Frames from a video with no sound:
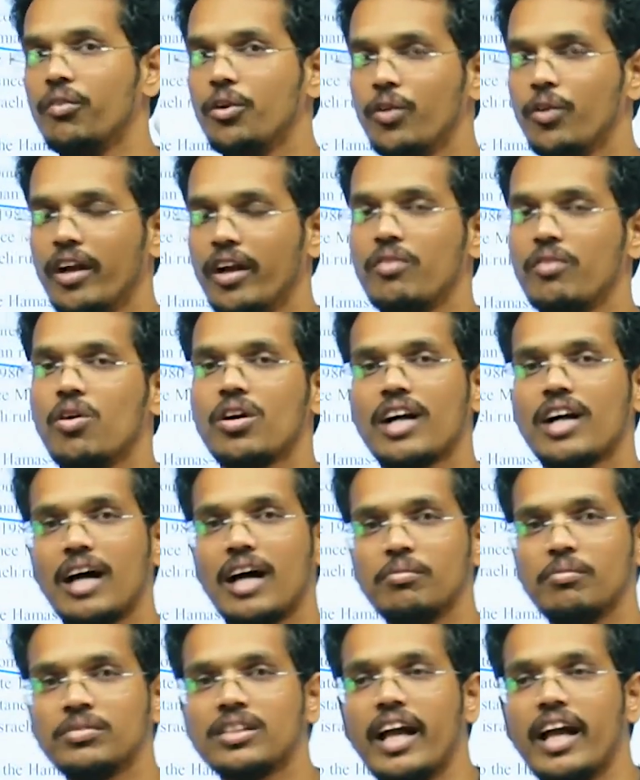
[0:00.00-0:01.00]
UNO
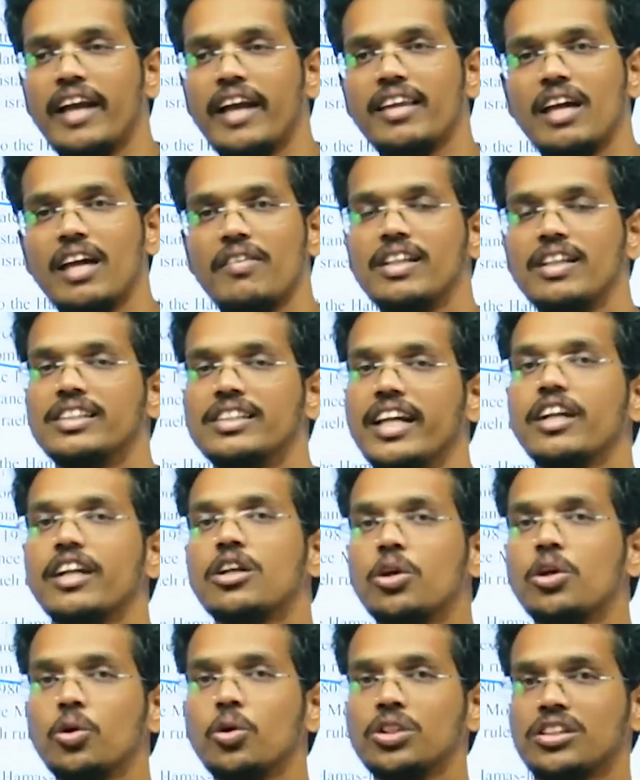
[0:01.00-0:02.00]
comes and they will say
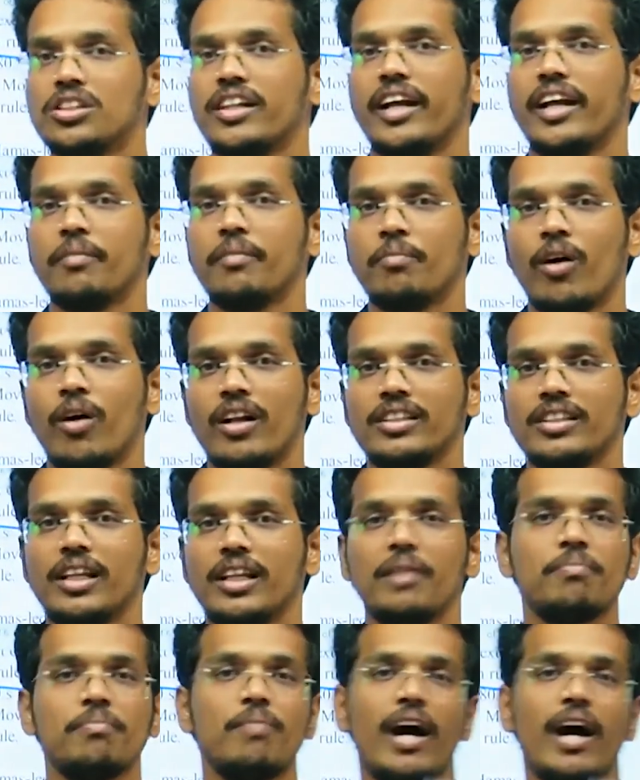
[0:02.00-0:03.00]
two-state
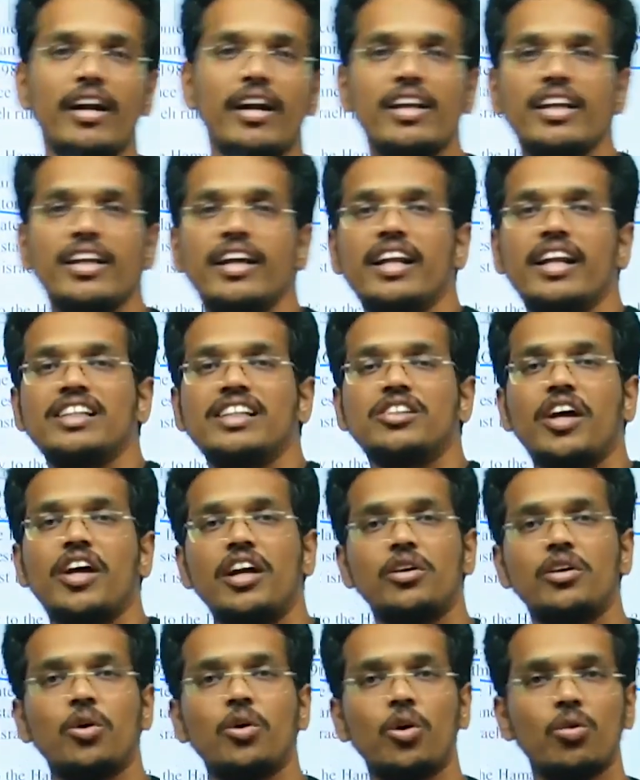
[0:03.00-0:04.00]
policy, but here Israel
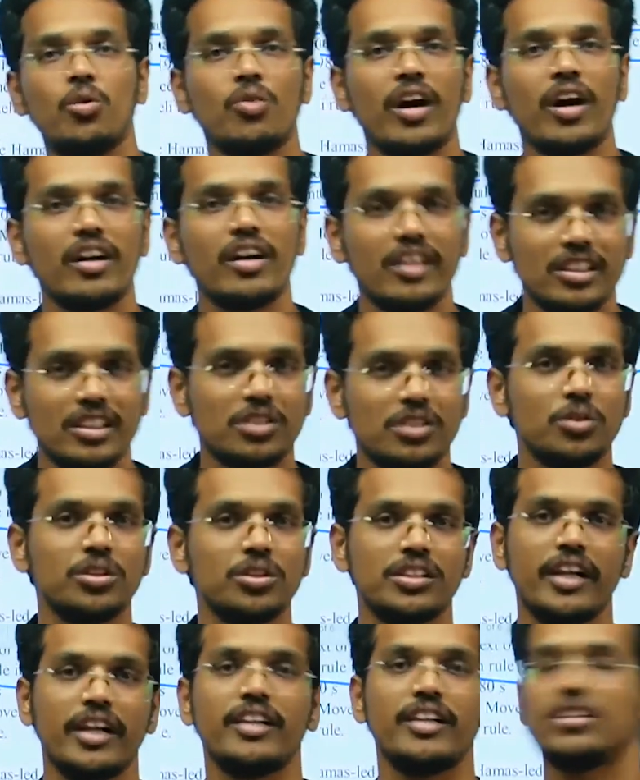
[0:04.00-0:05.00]
don't want these two
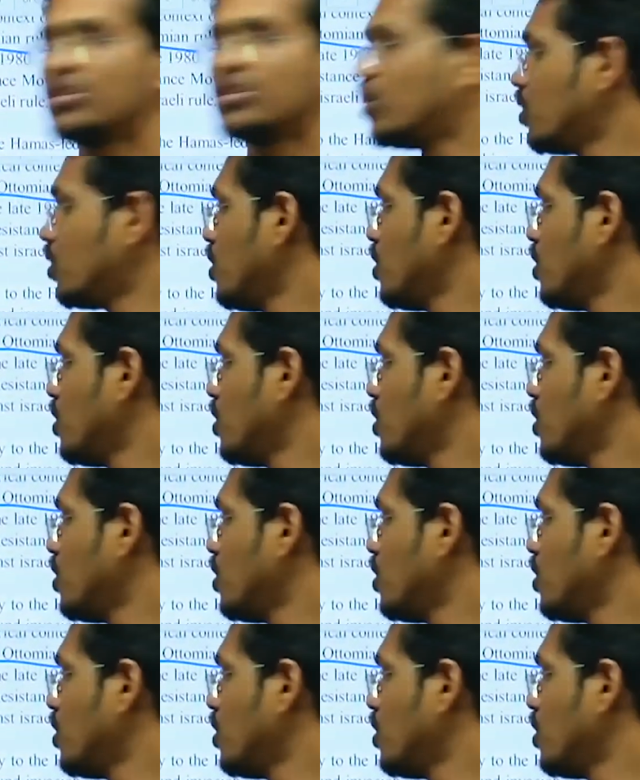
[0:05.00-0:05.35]
states. So